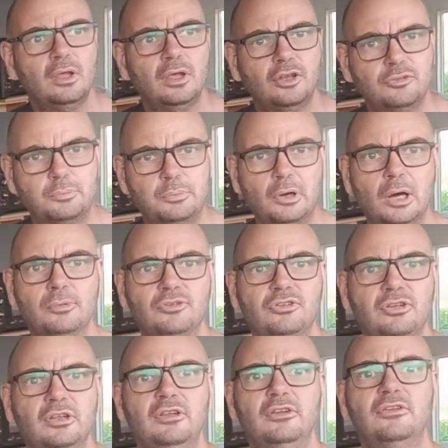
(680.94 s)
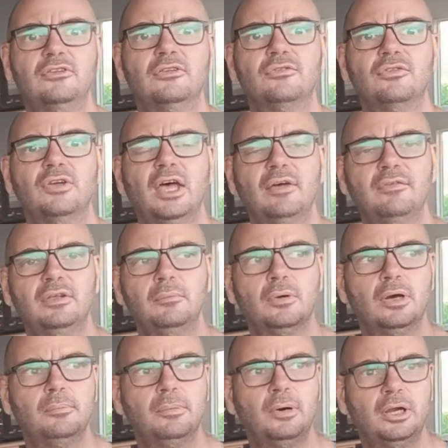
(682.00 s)
its properties of having
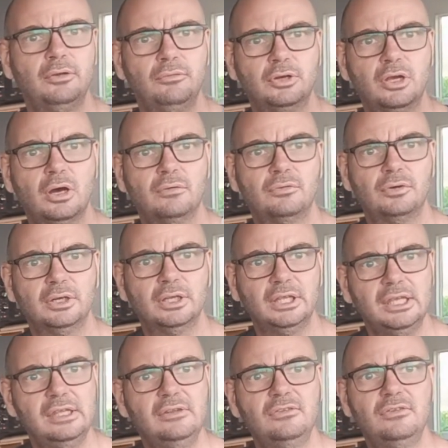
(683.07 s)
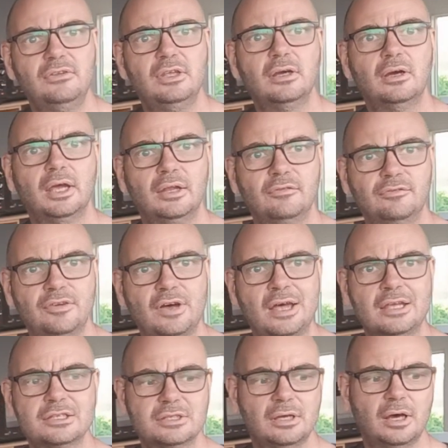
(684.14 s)
my body recovering easier and
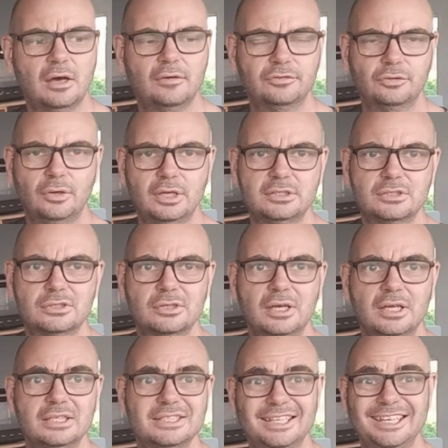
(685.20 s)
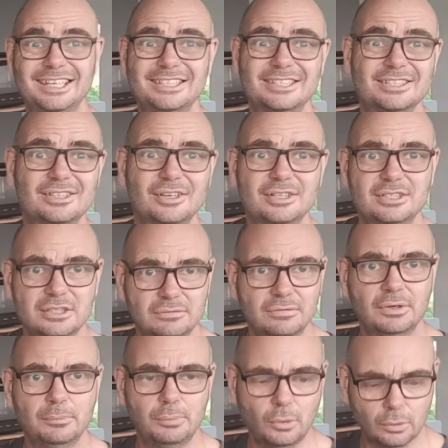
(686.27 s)
faster after exercise, and exercise is very
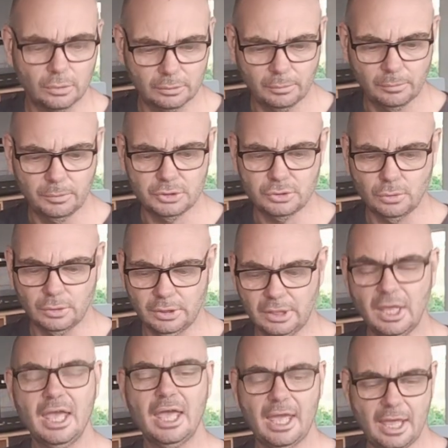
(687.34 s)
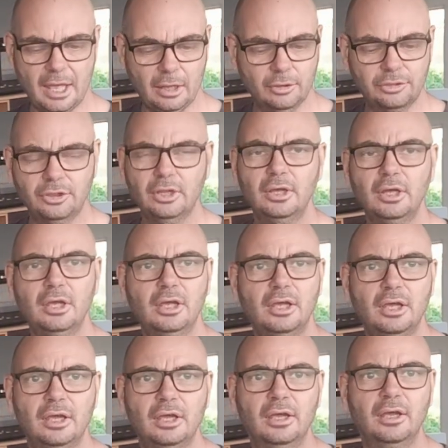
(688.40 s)
important when we're talking health.
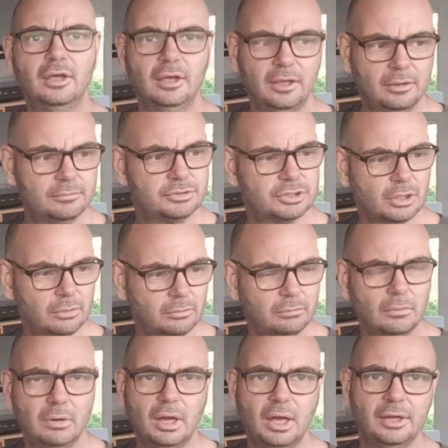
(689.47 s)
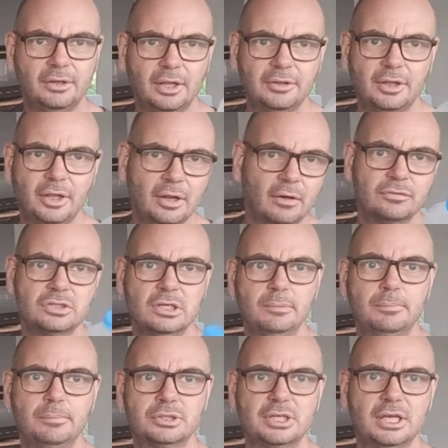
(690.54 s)
And then obviously
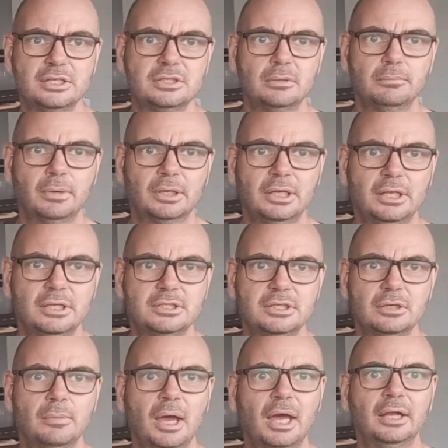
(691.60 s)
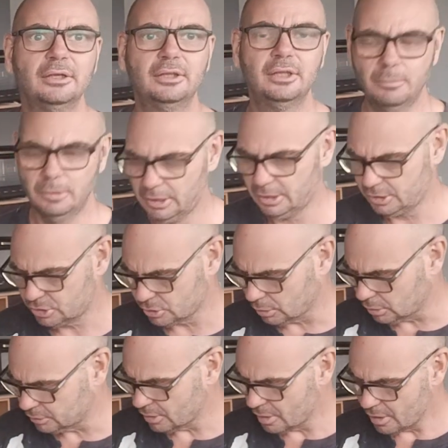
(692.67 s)
potassium, magnesium, and Himalayan
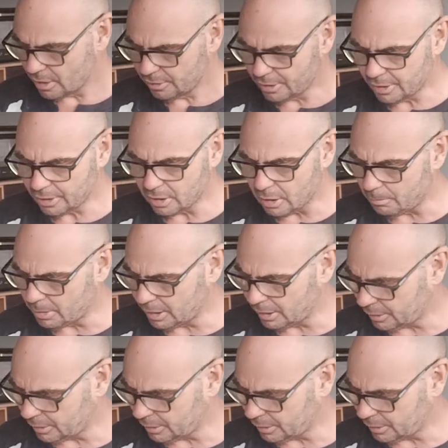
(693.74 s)
salt. Then I got my